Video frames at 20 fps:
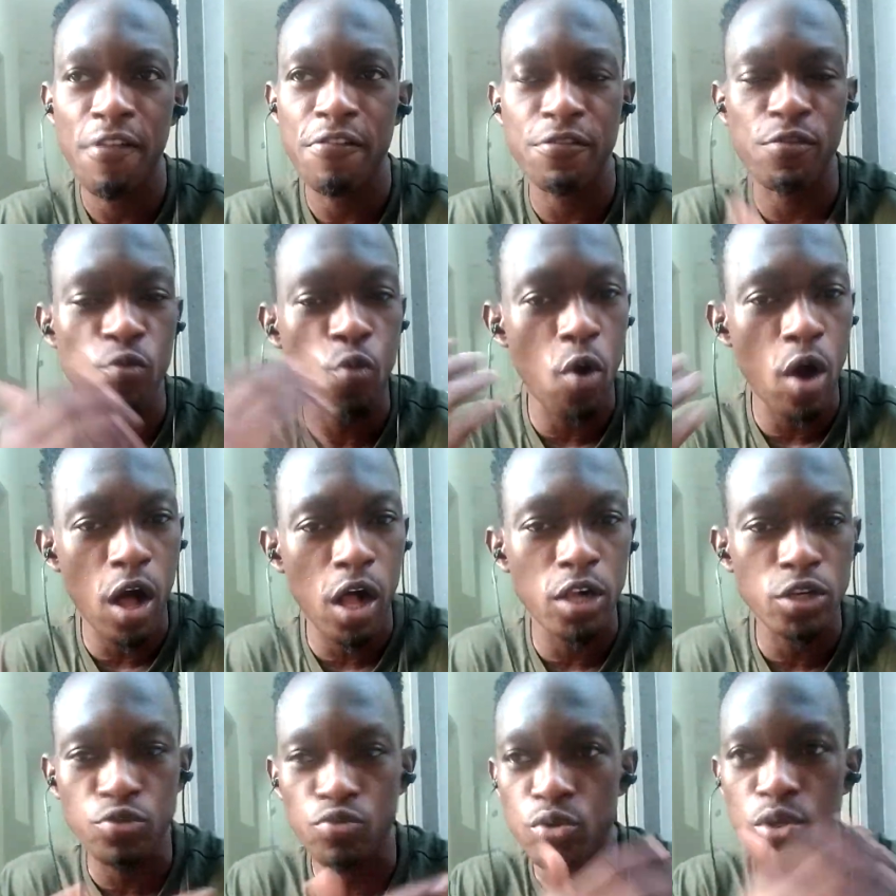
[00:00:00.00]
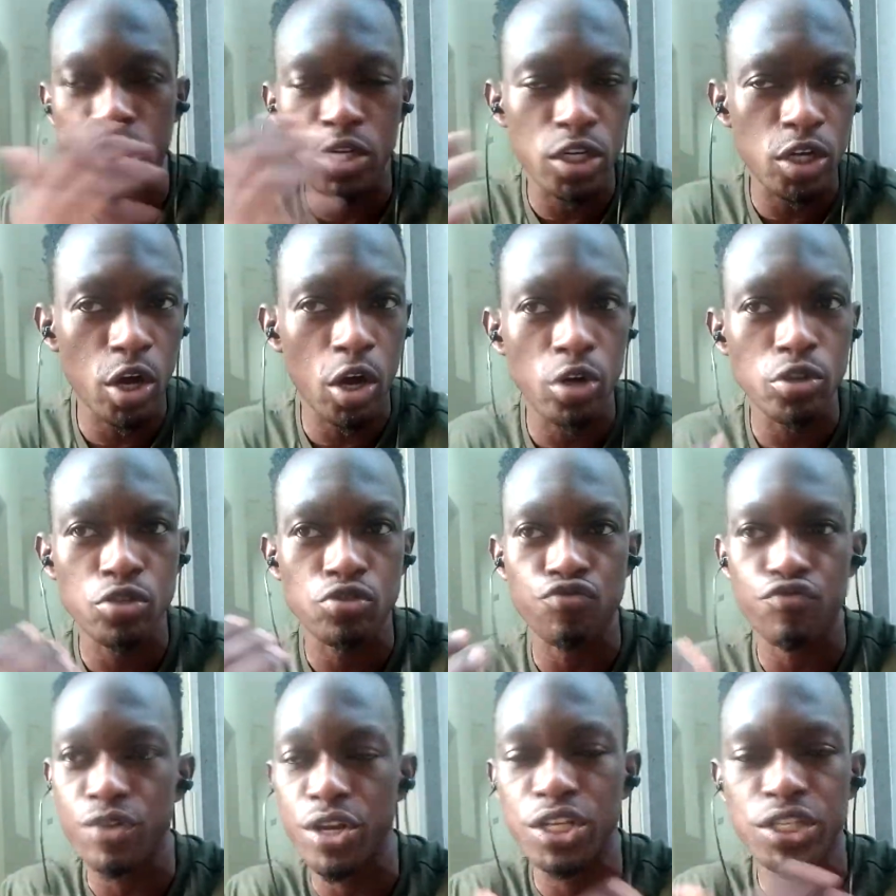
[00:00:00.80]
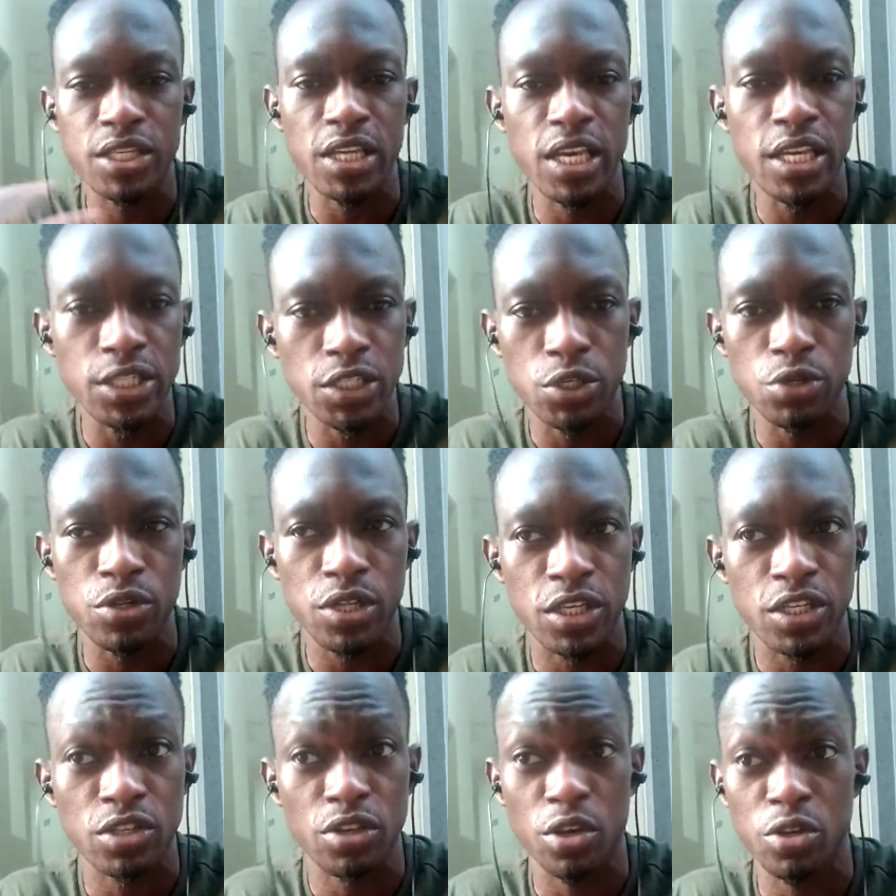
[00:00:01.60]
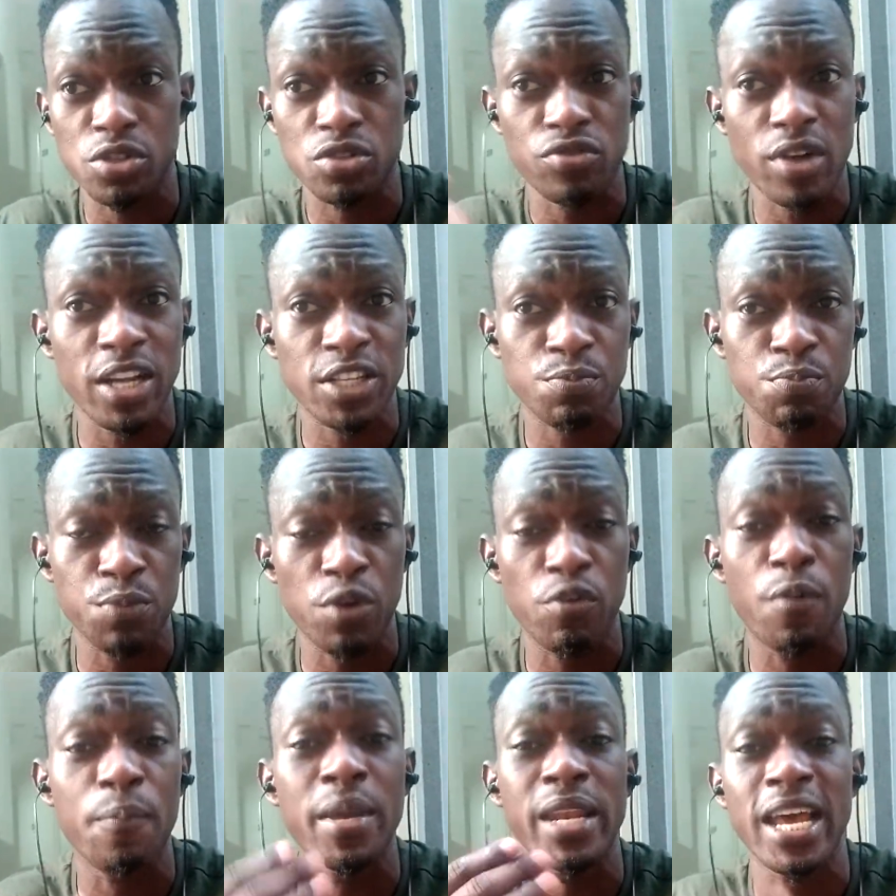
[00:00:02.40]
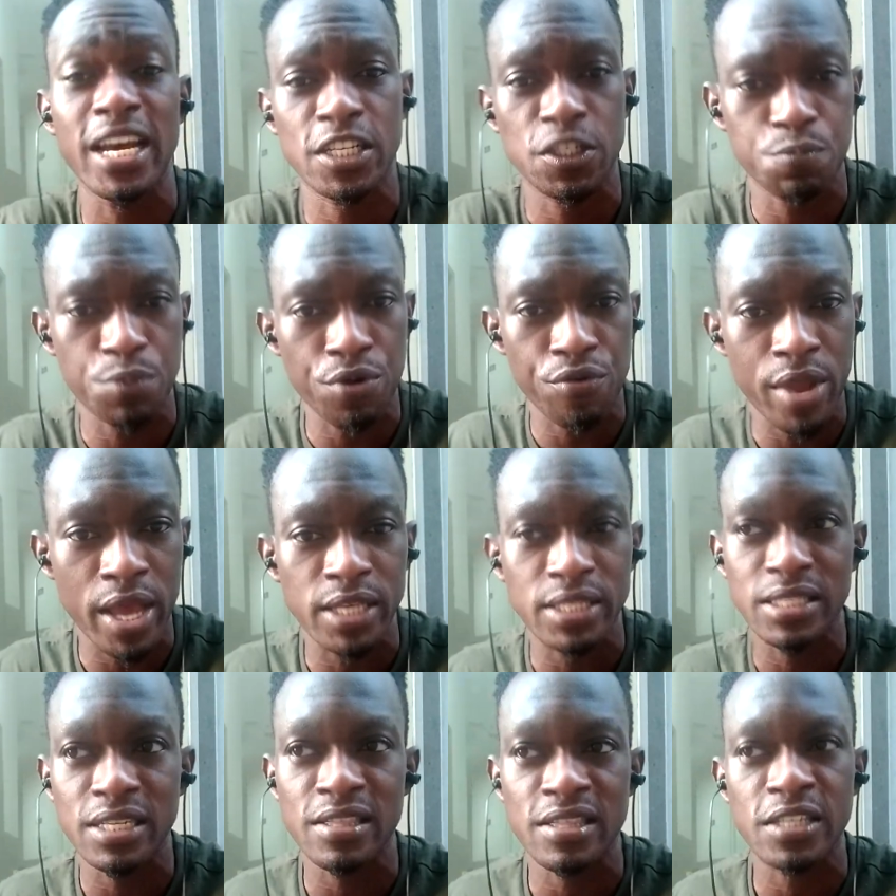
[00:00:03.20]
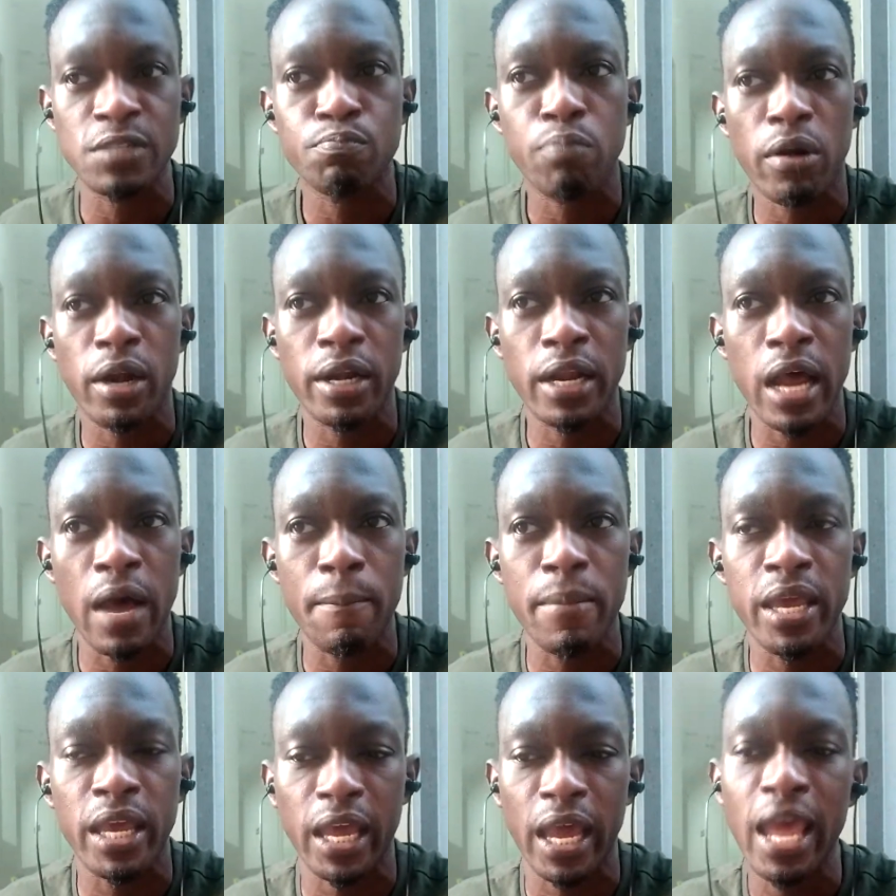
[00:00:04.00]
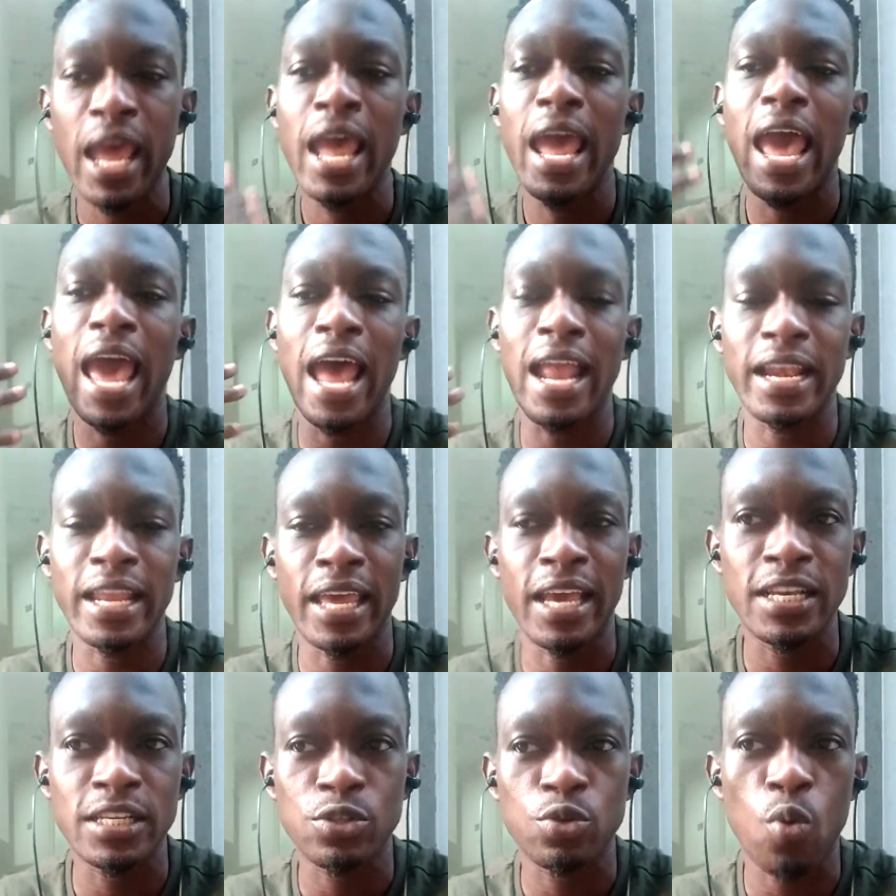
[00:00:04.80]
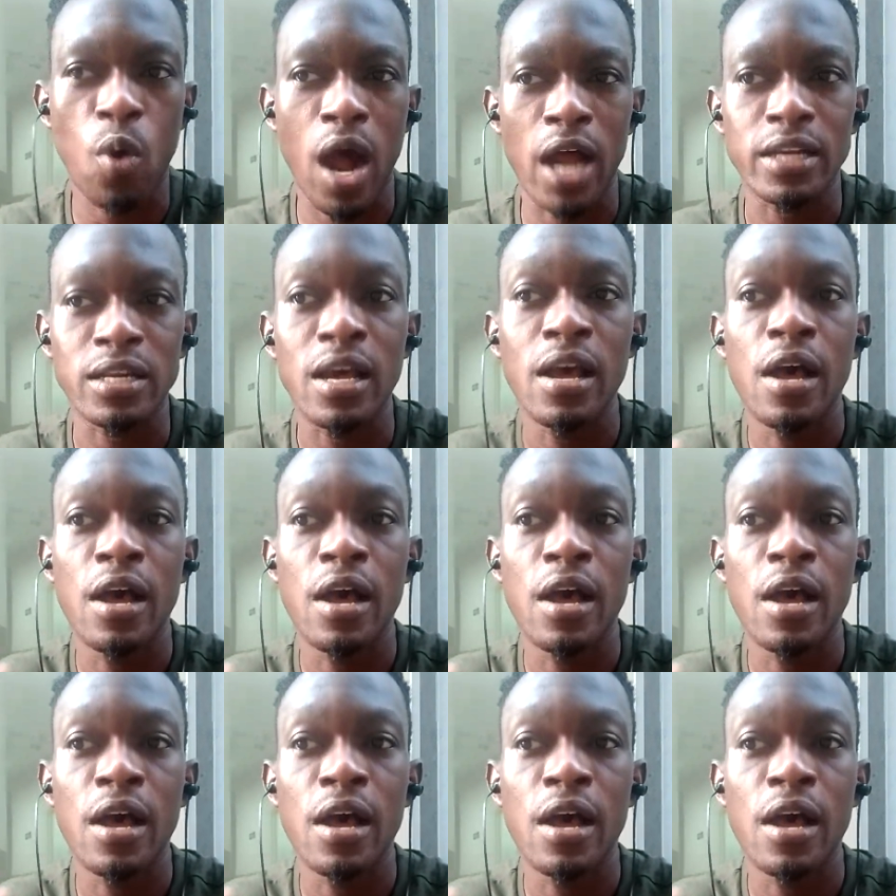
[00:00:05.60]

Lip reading: The world would not reach into this, because trust me, we've been experiencing this pandemic, and guess what?